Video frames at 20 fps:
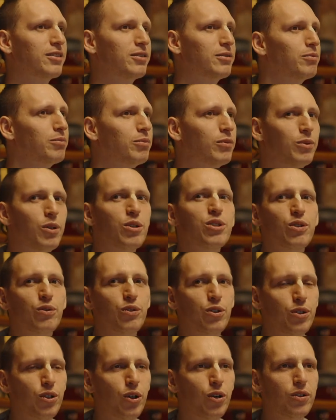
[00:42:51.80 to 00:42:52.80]
Most of
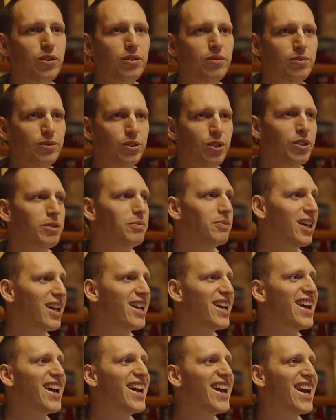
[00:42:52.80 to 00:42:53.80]
you know him.
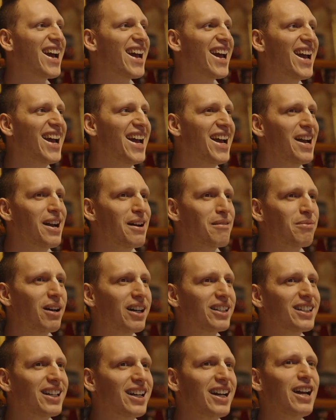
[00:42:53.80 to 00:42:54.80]

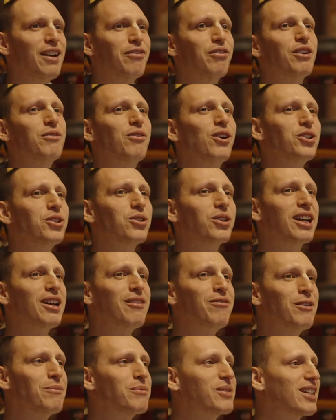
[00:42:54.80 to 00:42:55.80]
But if I want to give
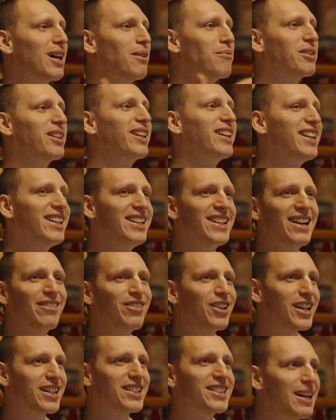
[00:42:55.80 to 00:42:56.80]
him something, he
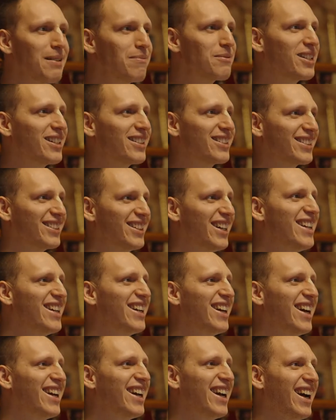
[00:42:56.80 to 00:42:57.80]
never accepts it.
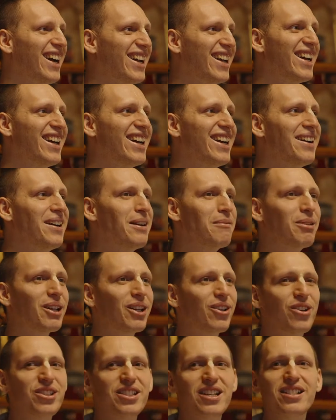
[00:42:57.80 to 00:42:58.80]

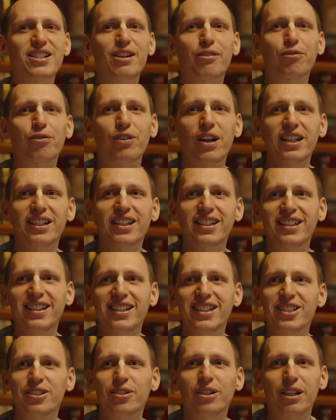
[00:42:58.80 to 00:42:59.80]
Because he's afraid that he
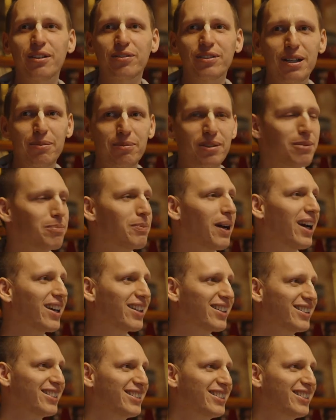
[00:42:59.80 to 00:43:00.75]
needs to give something back.